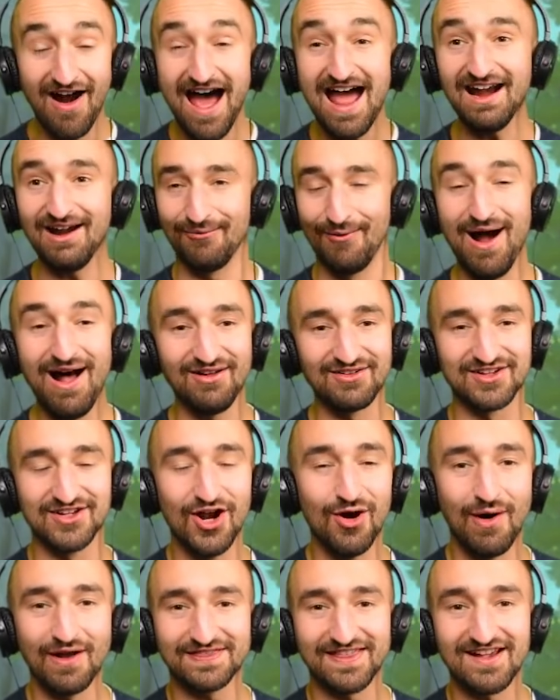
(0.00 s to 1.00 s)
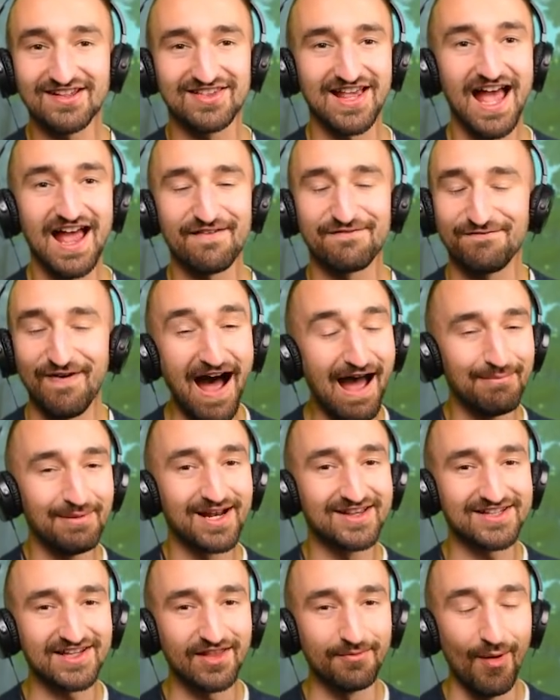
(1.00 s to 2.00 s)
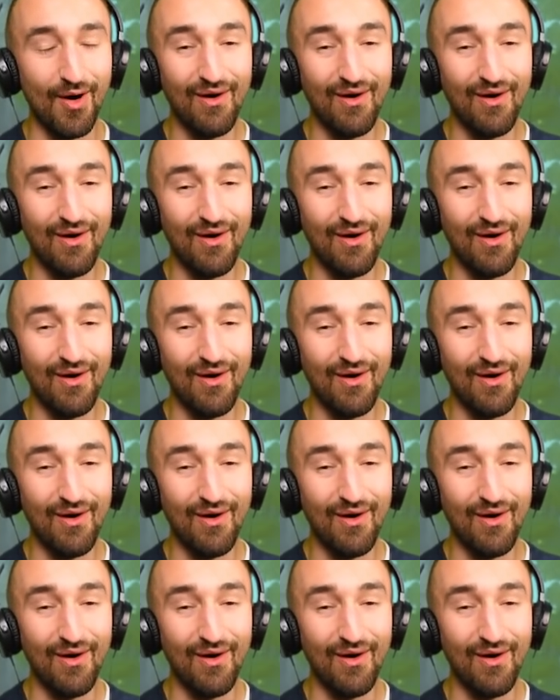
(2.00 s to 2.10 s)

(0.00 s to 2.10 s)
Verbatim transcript: right, well, you know what they say. Five minutes on the